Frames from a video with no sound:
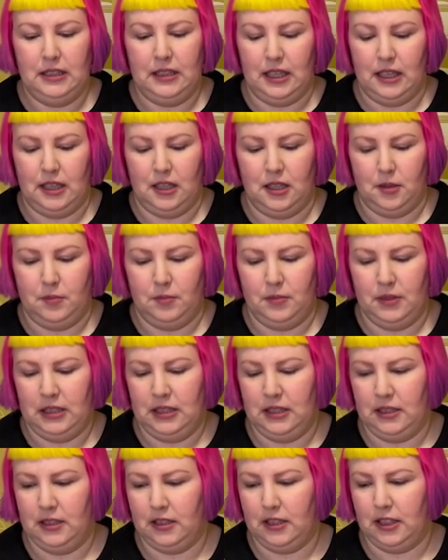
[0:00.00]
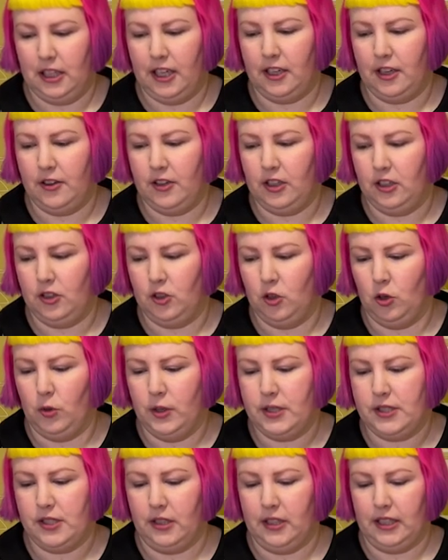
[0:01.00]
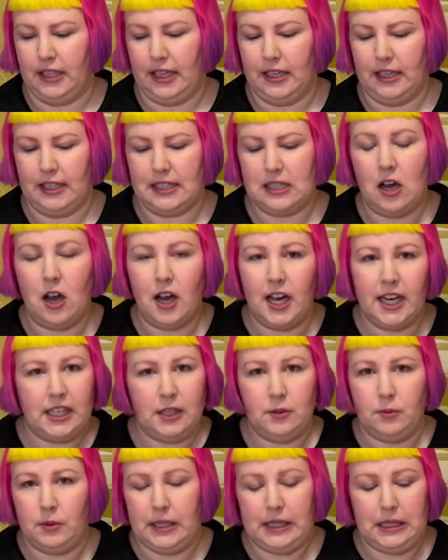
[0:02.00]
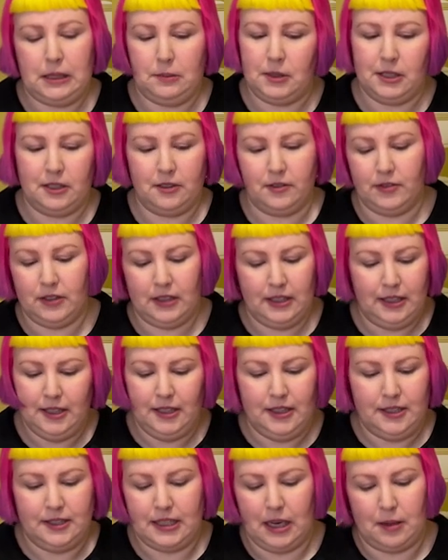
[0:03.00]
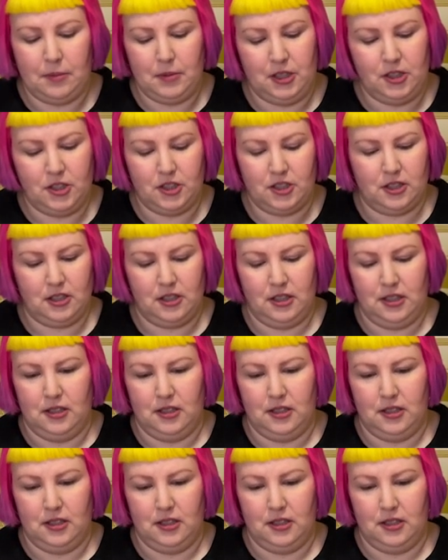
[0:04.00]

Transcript: And I think you're always going to get a tiny weeny bit of damage